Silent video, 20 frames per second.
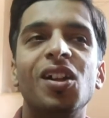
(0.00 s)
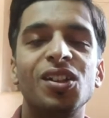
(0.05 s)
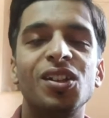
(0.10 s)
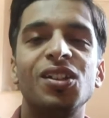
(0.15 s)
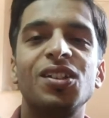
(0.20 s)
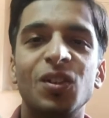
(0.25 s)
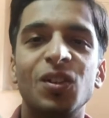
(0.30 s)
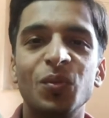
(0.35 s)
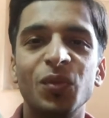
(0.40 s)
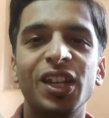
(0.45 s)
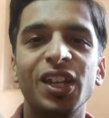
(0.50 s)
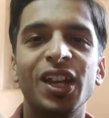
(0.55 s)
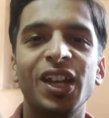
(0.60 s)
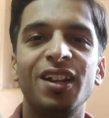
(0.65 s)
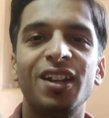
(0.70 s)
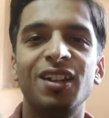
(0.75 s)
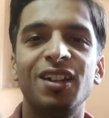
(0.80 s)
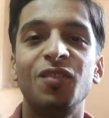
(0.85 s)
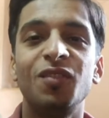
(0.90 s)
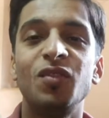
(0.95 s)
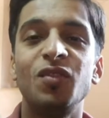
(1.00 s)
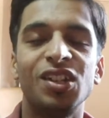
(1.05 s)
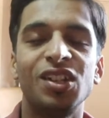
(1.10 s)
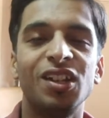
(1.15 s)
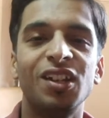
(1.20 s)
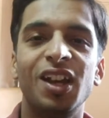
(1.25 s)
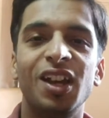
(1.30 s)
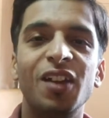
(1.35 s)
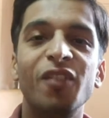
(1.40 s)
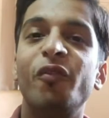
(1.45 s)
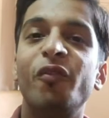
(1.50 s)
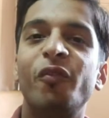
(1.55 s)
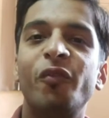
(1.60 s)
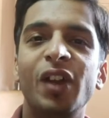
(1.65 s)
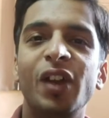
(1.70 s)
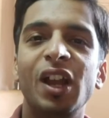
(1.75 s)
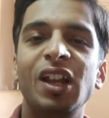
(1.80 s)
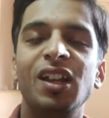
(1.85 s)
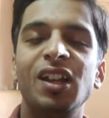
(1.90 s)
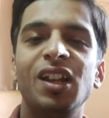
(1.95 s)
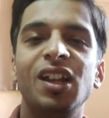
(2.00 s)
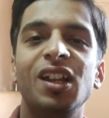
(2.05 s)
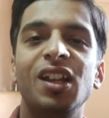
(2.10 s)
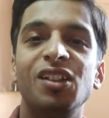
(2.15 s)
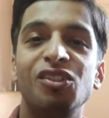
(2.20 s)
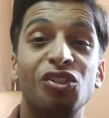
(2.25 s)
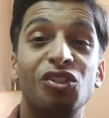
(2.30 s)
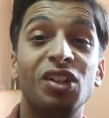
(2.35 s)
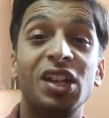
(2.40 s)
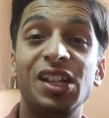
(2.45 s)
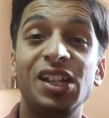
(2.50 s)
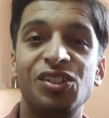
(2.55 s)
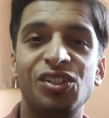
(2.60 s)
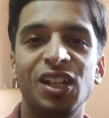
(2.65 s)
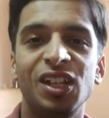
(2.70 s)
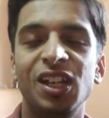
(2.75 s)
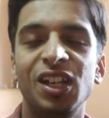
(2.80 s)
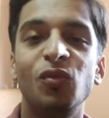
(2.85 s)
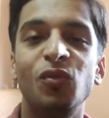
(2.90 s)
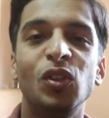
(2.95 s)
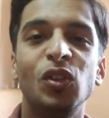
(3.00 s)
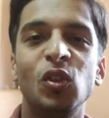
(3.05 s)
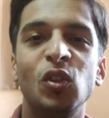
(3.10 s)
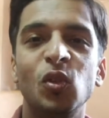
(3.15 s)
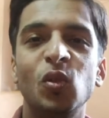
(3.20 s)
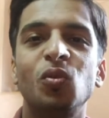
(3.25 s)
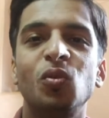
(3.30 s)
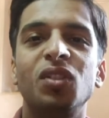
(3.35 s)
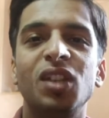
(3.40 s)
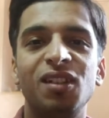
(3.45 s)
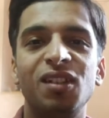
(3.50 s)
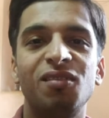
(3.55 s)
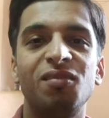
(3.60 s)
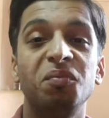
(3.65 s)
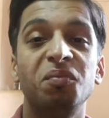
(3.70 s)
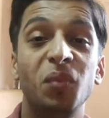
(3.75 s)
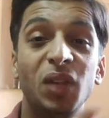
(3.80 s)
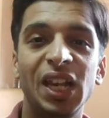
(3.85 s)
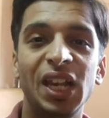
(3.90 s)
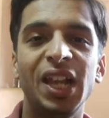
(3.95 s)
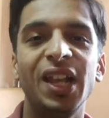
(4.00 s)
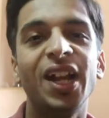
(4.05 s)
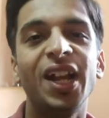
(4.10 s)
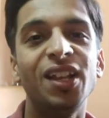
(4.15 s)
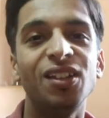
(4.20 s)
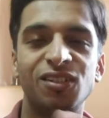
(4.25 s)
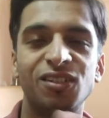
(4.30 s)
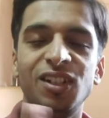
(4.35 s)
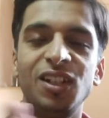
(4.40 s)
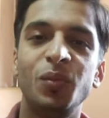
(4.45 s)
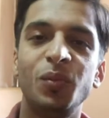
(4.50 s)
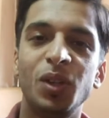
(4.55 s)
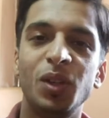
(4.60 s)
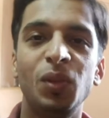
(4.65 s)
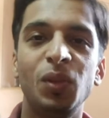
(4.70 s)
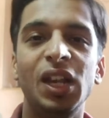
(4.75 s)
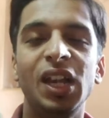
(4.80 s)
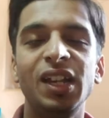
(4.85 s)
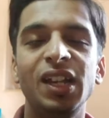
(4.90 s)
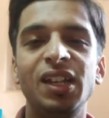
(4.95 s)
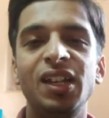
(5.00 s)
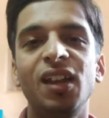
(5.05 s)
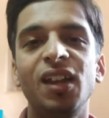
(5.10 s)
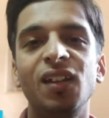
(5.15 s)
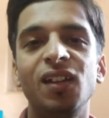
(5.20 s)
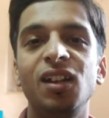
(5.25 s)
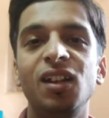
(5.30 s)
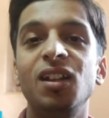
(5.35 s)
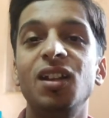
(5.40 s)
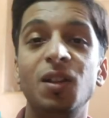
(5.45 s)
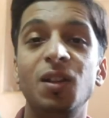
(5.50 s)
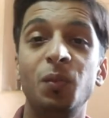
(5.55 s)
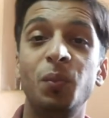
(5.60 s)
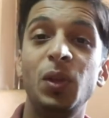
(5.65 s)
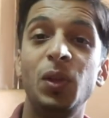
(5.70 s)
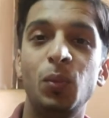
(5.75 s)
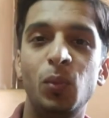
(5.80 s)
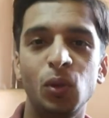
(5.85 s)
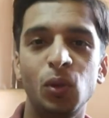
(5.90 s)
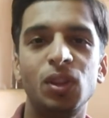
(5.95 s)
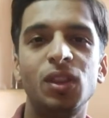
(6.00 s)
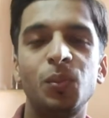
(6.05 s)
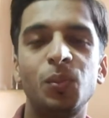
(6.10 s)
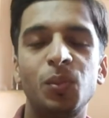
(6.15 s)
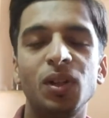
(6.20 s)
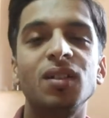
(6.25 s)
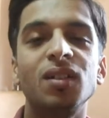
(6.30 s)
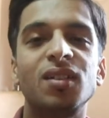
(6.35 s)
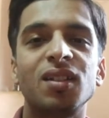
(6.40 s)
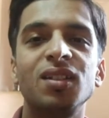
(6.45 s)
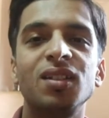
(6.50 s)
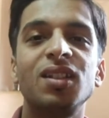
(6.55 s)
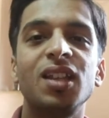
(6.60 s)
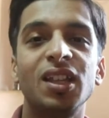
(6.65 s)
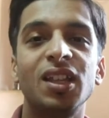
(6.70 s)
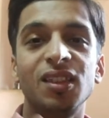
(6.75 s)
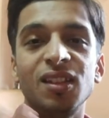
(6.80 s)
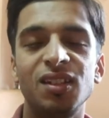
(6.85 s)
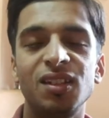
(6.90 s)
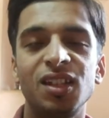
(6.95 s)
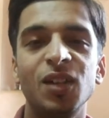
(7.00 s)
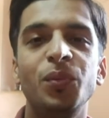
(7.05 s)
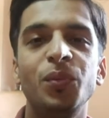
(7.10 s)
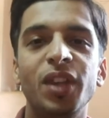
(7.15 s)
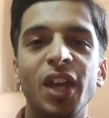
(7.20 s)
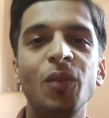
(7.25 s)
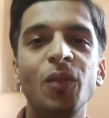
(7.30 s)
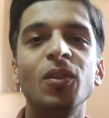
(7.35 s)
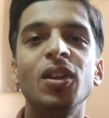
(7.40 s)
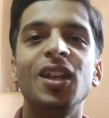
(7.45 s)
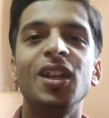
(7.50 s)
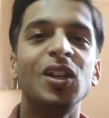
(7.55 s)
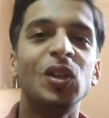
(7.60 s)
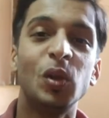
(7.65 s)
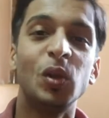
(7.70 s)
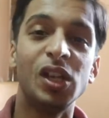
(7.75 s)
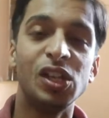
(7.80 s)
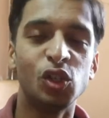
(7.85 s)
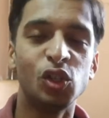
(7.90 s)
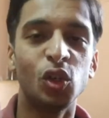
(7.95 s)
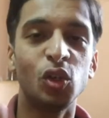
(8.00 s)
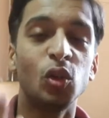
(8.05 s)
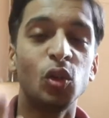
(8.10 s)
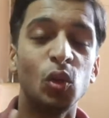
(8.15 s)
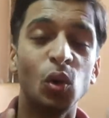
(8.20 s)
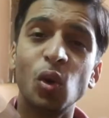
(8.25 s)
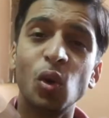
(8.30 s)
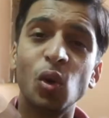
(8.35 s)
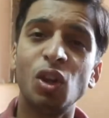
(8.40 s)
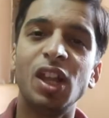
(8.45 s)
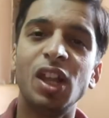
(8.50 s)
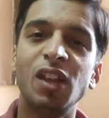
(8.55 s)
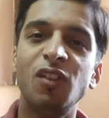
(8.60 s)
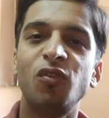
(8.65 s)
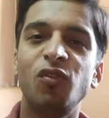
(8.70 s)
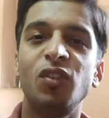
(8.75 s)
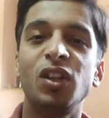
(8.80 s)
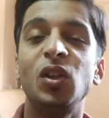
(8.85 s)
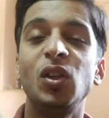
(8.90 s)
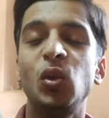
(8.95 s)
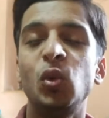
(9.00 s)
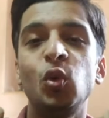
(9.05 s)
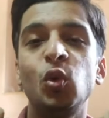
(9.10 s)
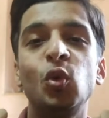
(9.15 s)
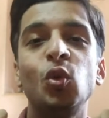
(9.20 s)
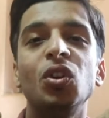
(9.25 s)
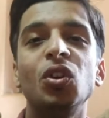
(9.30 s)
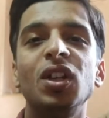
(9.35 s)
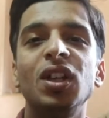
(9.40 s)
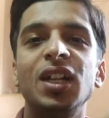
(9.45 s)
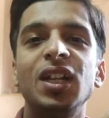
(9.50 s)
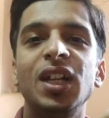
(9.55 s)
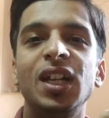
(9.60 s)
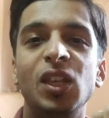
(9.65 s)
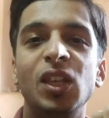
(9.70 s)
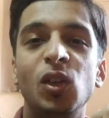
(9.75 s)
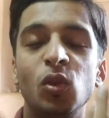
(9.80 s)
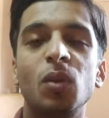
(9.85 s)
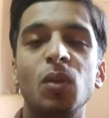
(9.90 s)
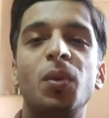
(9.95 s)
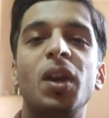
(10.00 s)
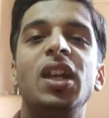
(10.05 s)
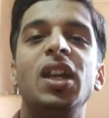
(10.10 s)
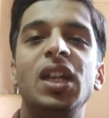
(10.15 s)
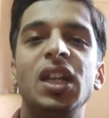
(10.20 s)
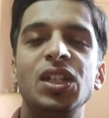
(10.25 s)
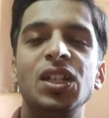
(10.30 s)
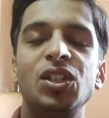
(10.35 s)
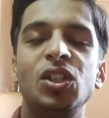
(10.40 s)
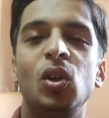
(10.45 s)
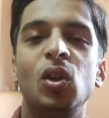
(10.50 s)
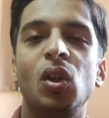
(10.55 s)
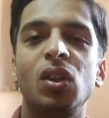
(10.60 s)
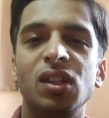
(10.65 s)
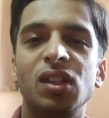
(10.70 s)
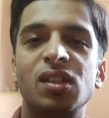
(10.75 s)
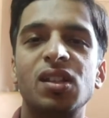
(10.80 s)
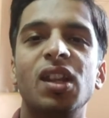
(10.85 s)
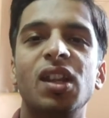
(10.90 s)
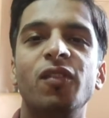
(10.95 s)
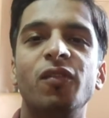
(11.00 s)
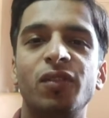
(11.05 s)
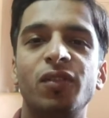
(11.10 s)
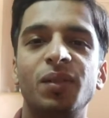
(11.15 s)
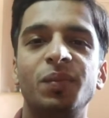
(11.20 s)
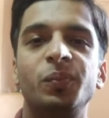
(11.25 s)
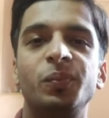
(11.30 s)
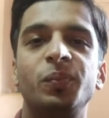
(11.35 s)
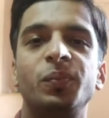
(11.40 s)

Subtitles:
this is something I read and which I felt as, like, sharing with you, that be like ice cream and be like candle, be both the persons at the same time to enjoy your own life and to give the brightness in others' life.